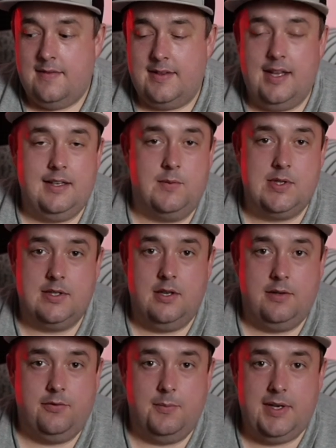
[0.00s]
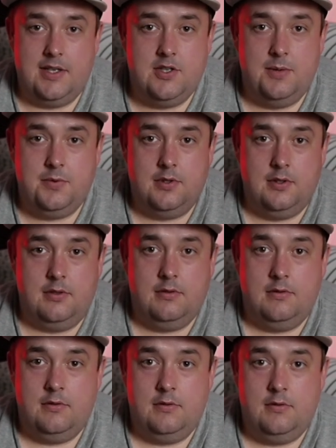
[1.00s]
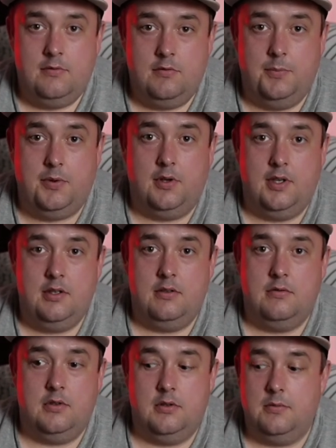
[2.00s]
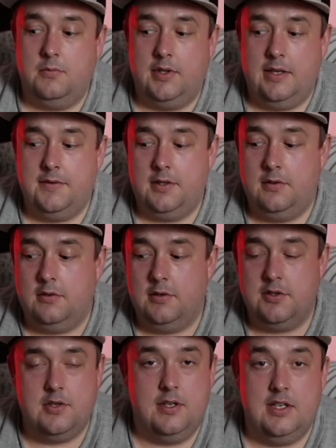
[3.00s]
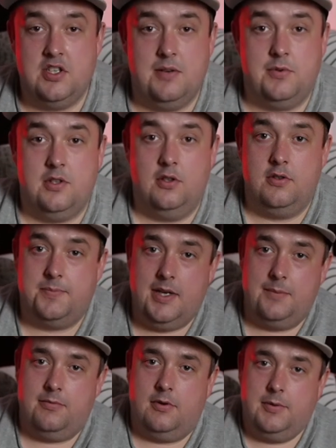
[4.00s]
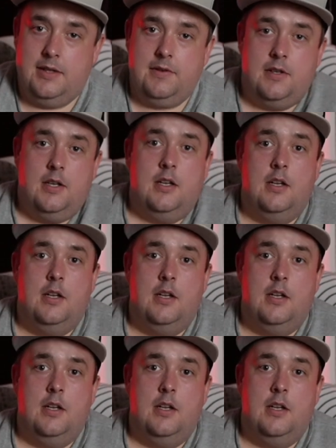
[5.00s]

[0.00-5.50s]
That was like from an Egyptian reporter or whatever, or an Egyptian newspaper or whatever.